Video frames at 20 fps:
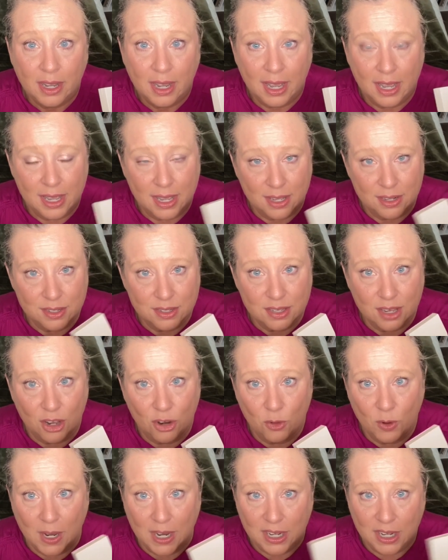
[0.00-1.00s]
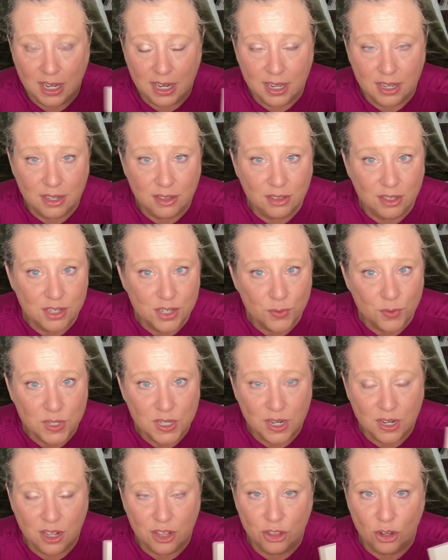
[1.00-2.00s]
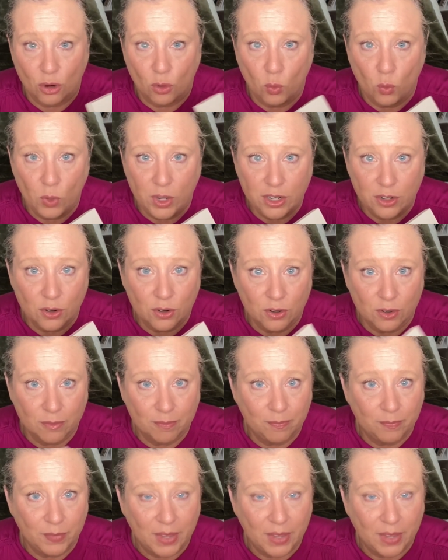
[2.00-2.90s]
And so again, this was another winner.